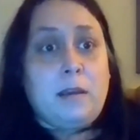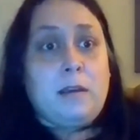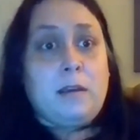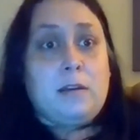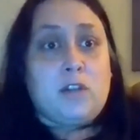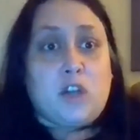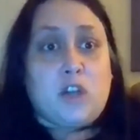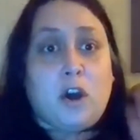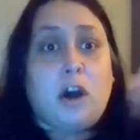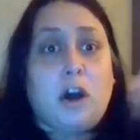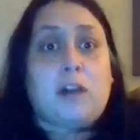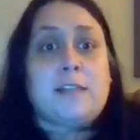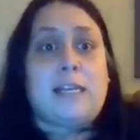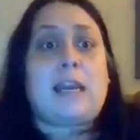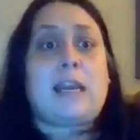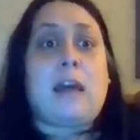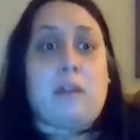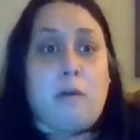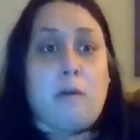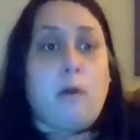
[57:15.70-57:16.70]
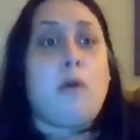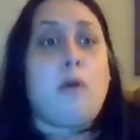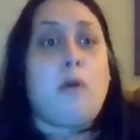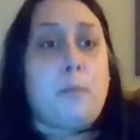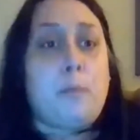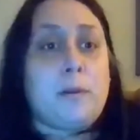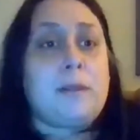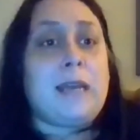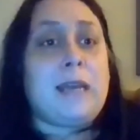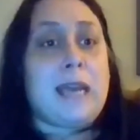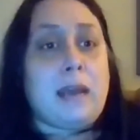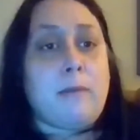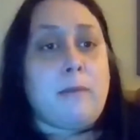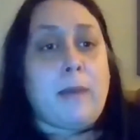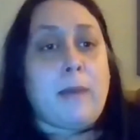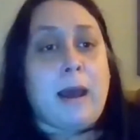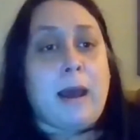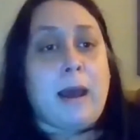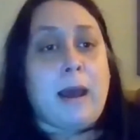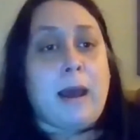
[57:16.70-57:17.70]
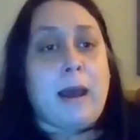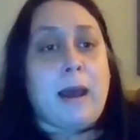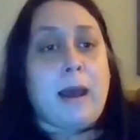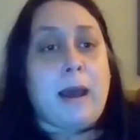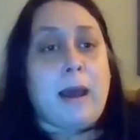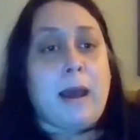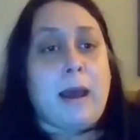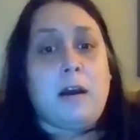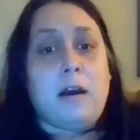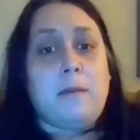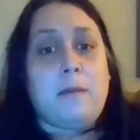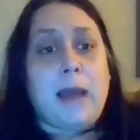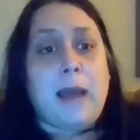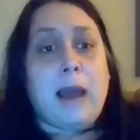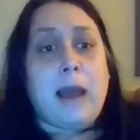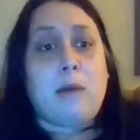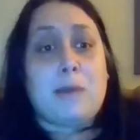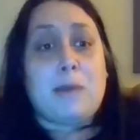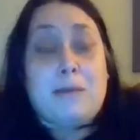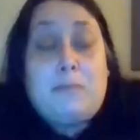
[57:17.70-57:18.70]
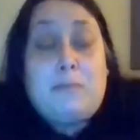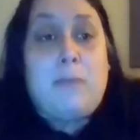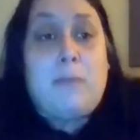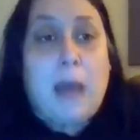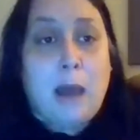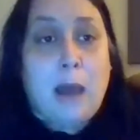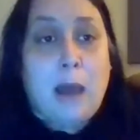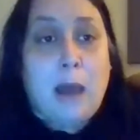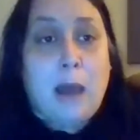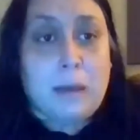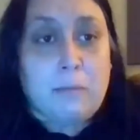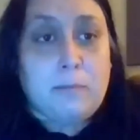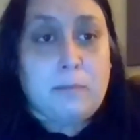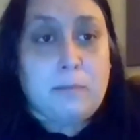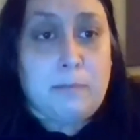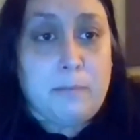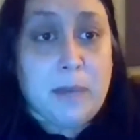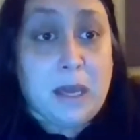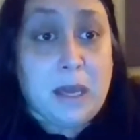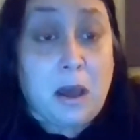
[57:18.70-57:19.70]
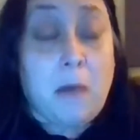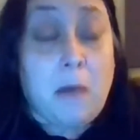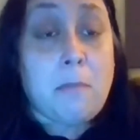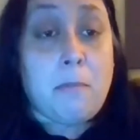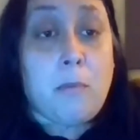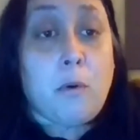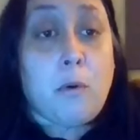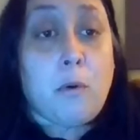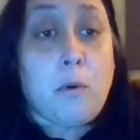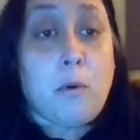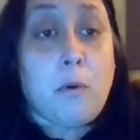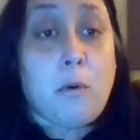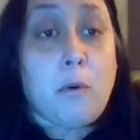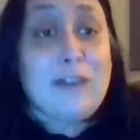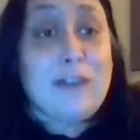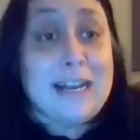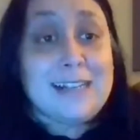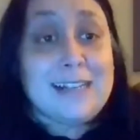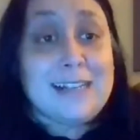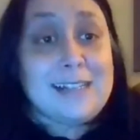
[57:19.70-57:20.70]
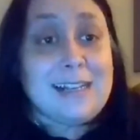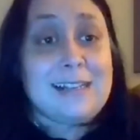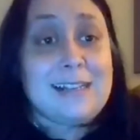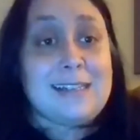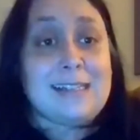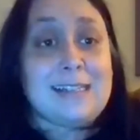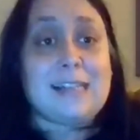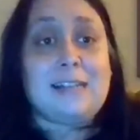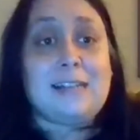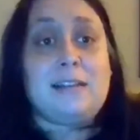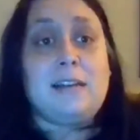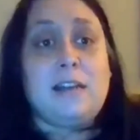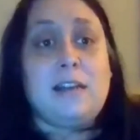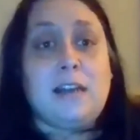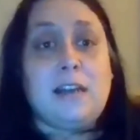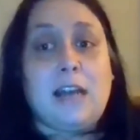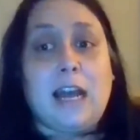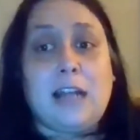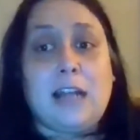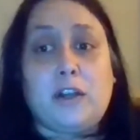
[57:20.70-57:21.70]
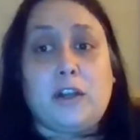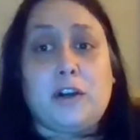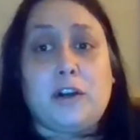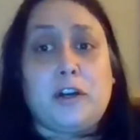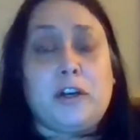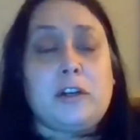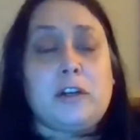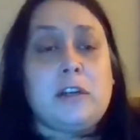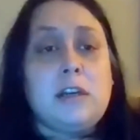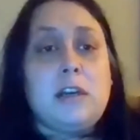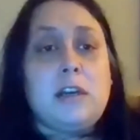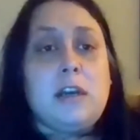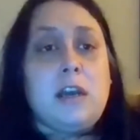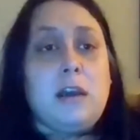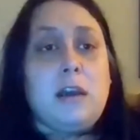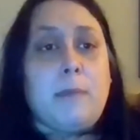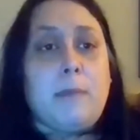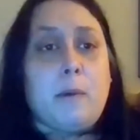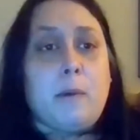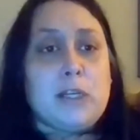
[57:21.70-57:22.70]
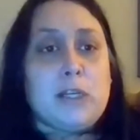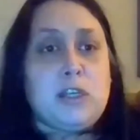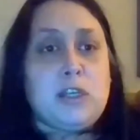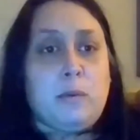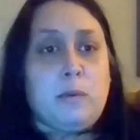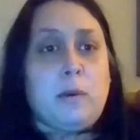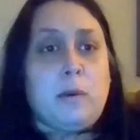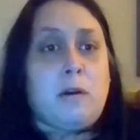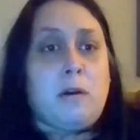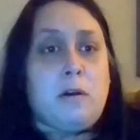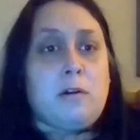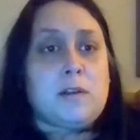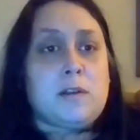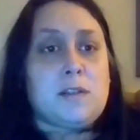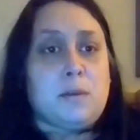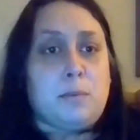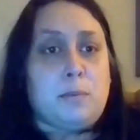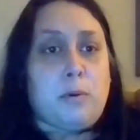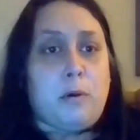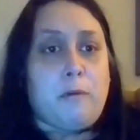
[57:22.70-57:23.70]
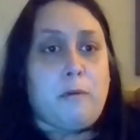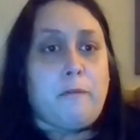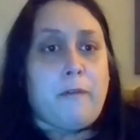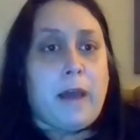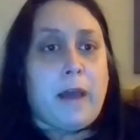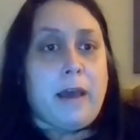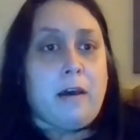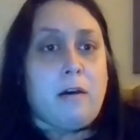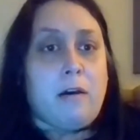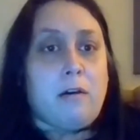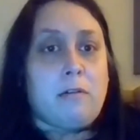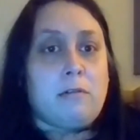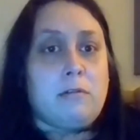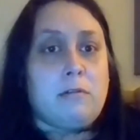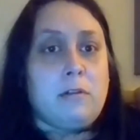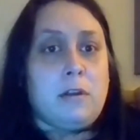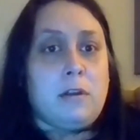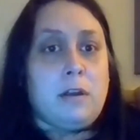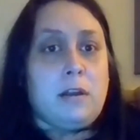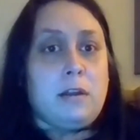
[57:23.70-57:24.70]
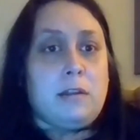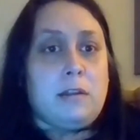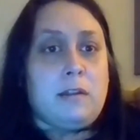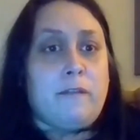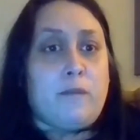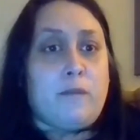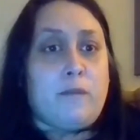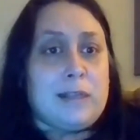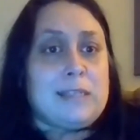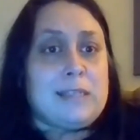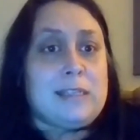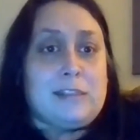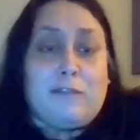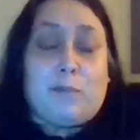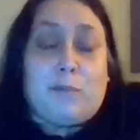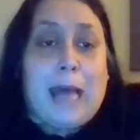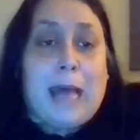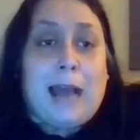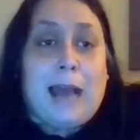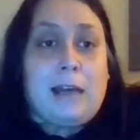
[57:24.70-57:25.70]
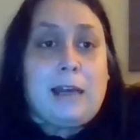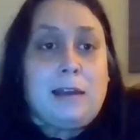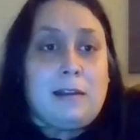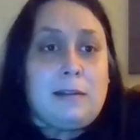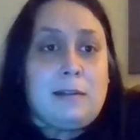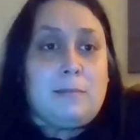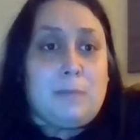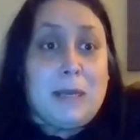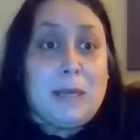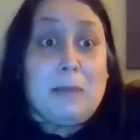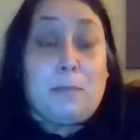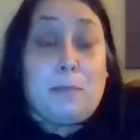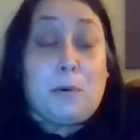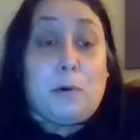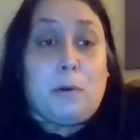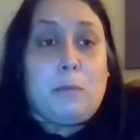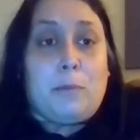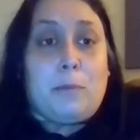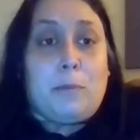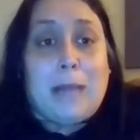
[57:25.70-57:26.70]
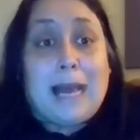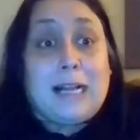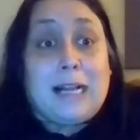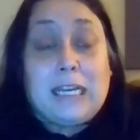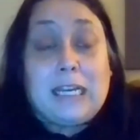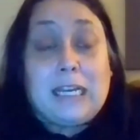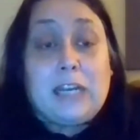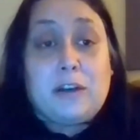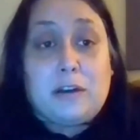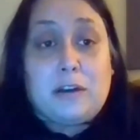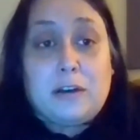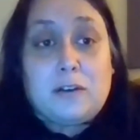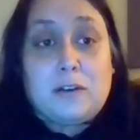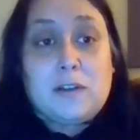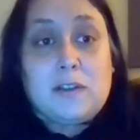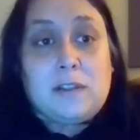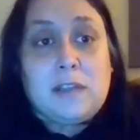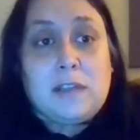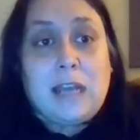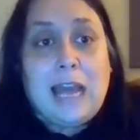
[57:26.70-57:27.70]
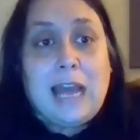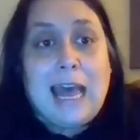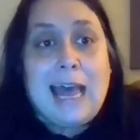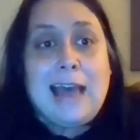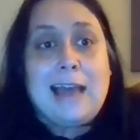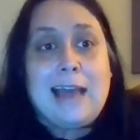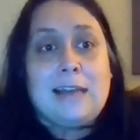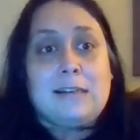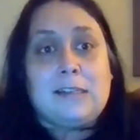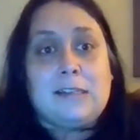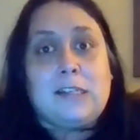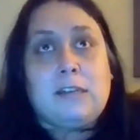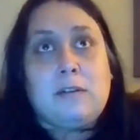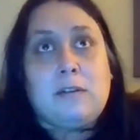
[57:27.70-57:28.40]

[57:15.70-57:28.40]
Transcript: talk together openly about how we become more anti-racist and learn. But we do want to also profile the voices of Black people, Black leaders, and